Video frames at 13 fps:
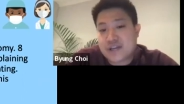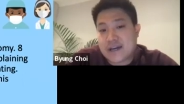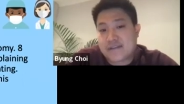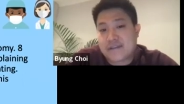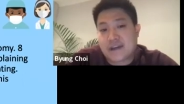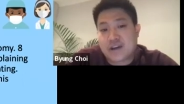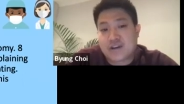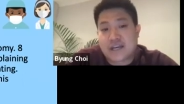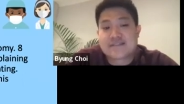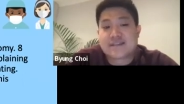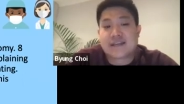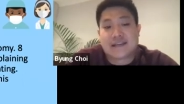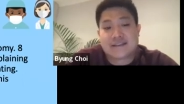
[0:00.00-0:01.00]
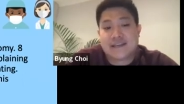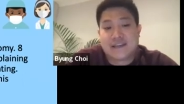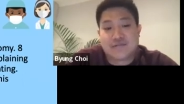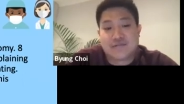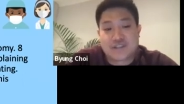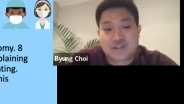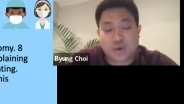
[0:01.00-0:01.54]
that they are getting at
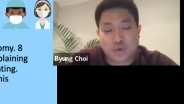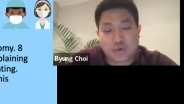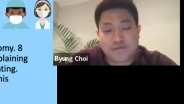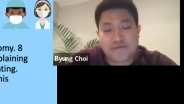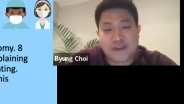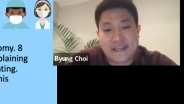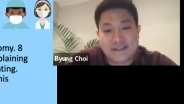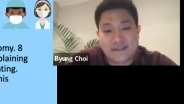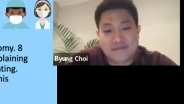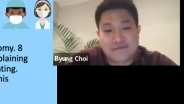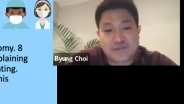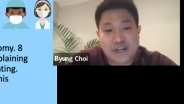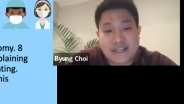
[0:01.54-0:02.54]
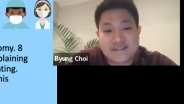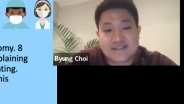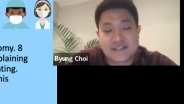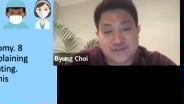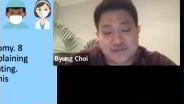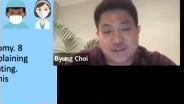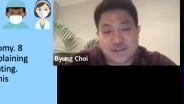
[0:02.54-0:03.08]
here is called Frey
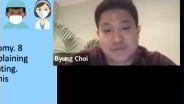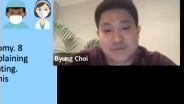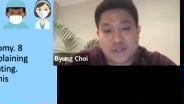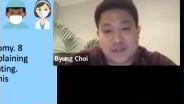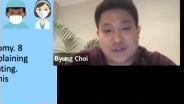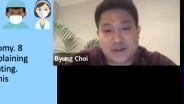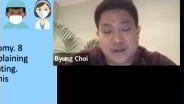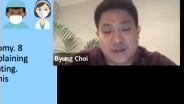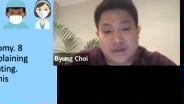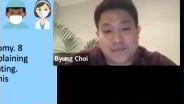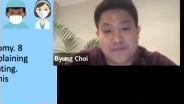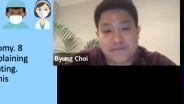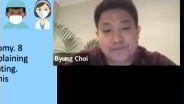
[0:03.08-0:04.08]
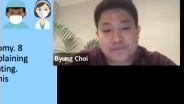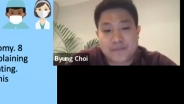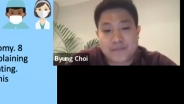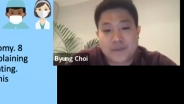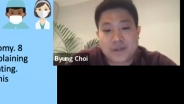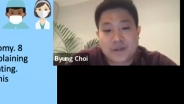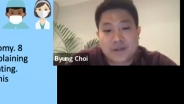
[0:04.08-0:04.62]
syndrome,
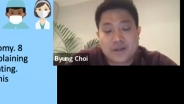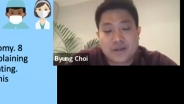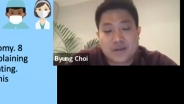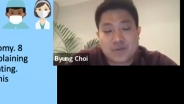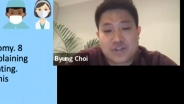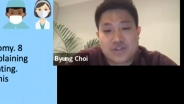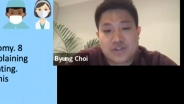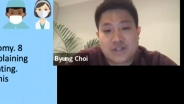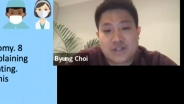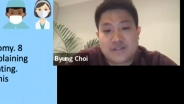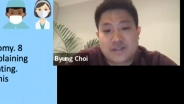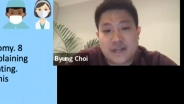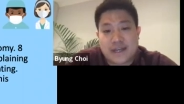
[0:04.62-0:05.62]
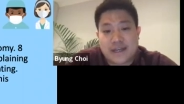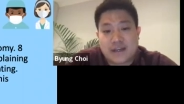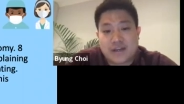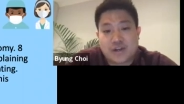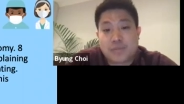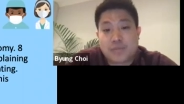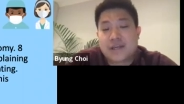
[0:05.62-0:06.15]
which is a
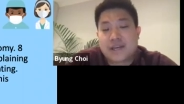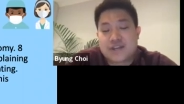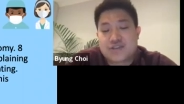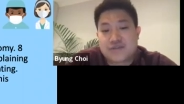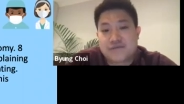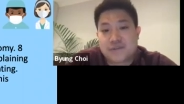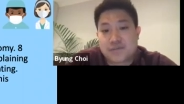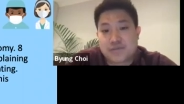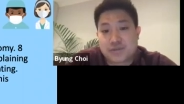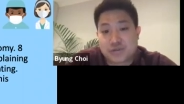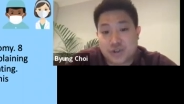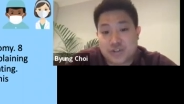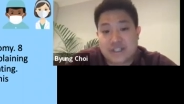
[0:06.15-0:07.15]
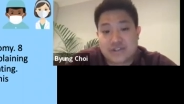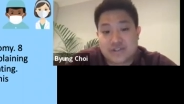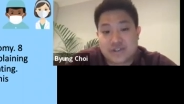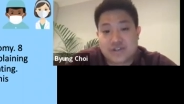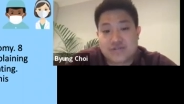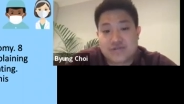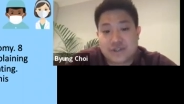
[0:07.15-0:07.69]
complication from parotid
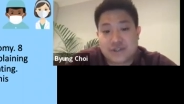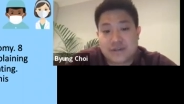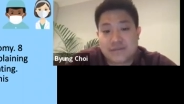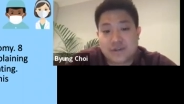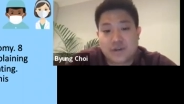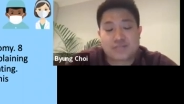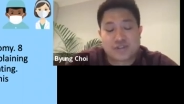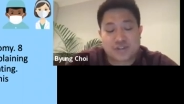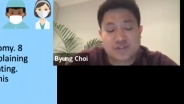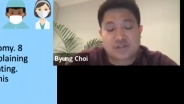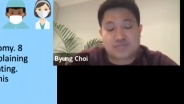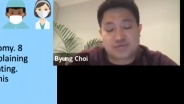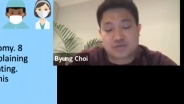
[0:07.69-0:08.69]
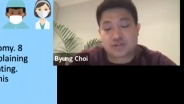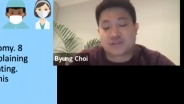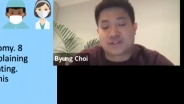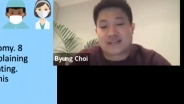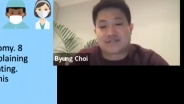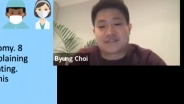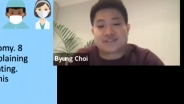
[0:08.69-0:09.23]
surgery or
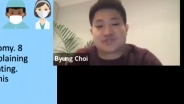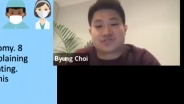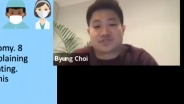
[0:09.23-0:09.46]
parotid excision